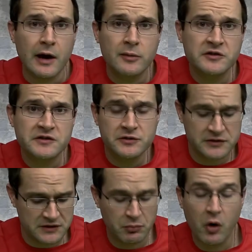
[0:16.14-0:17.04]
I'm just
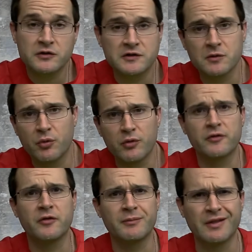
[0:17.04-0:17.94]
using poster board
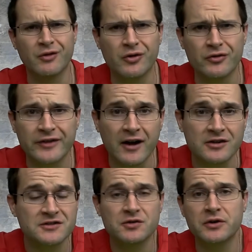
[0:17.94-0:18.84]
from my local
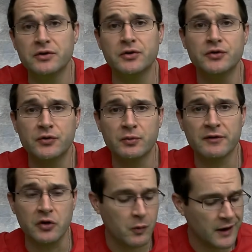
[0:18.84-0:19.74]
dollar store. You can use
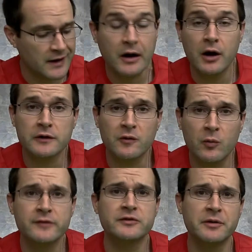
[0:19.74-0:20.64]
whatever you want and cut it to
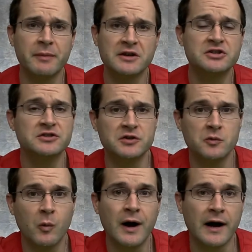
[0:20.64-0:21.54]
whatever dimensions you
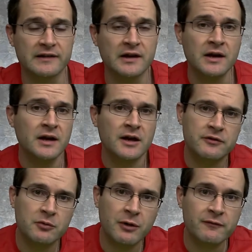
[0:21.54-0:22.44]
want.
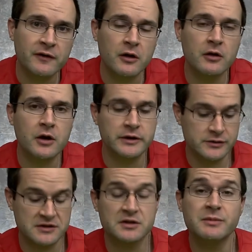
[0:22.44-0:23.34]
If you wanna follow along and
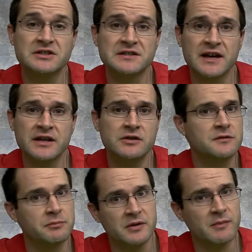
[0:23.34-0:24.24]
use the dimensions I
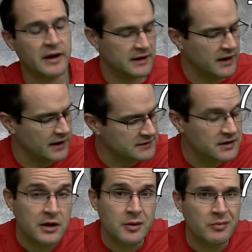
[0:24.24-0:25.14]
use, be my
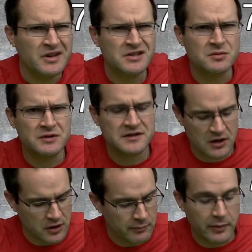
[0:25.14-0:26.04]
guest. But you just wanna
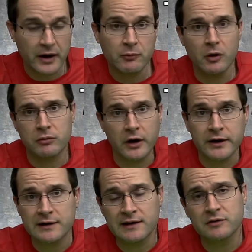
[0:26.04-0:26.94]
start out by, well,
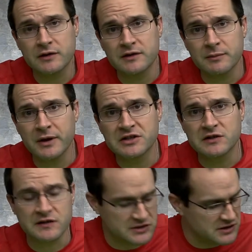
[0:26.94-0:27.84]
cutting it down to the
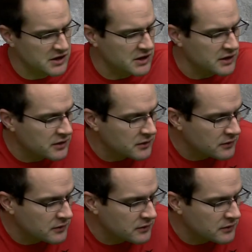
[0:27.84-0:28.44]
dimensions that you need.